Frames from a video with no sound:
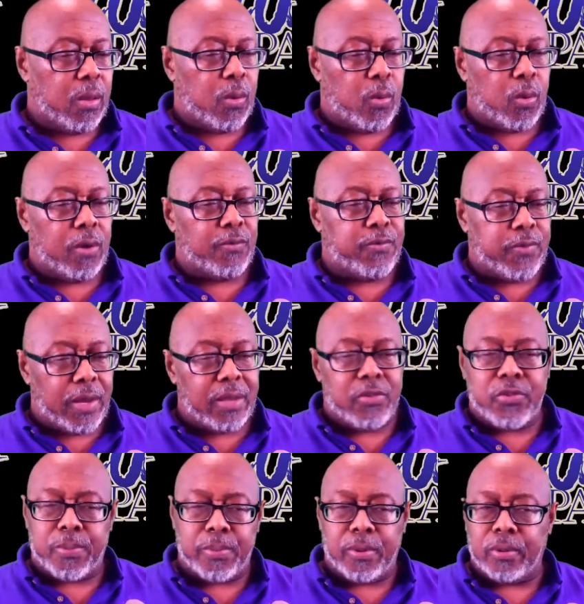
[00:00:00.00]
on
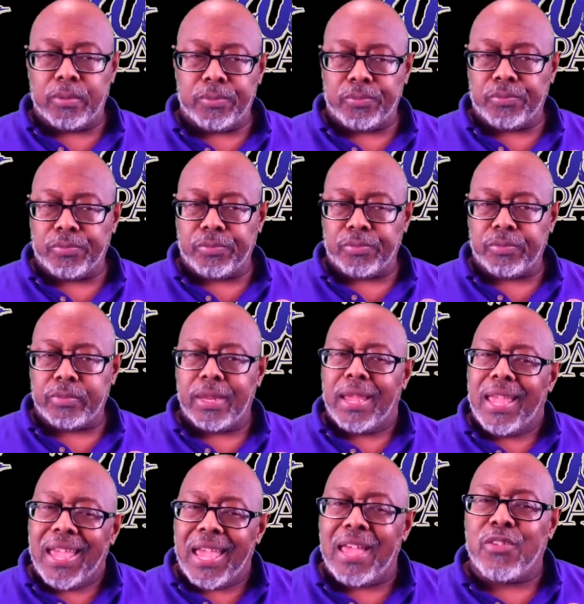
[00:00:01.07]
Facebook,
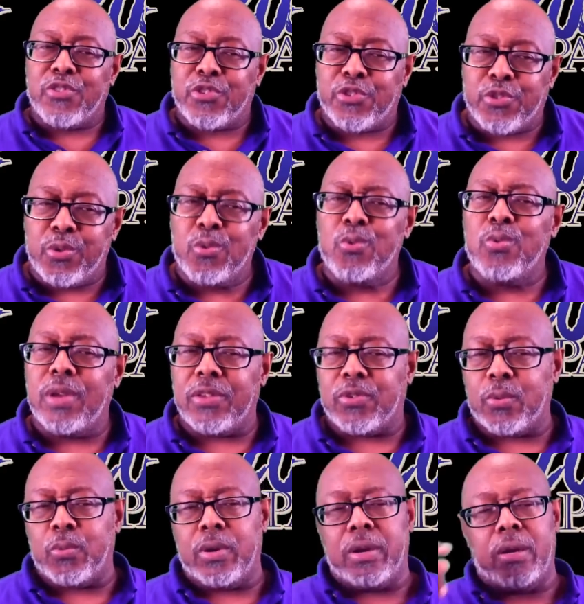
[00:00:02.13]
As soon as
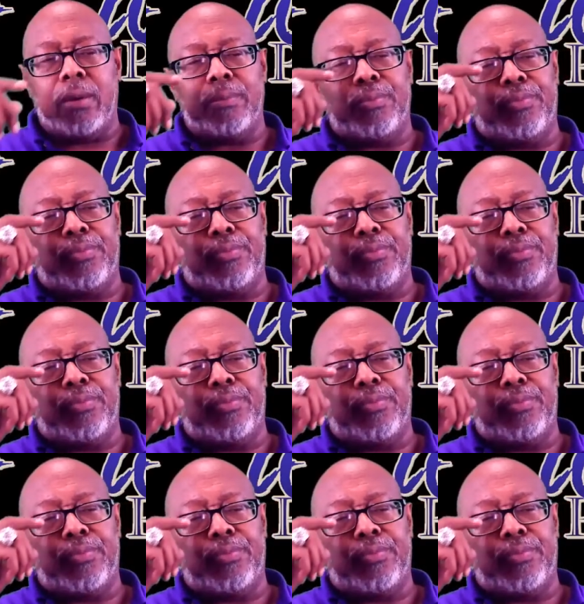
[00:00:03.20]
it went,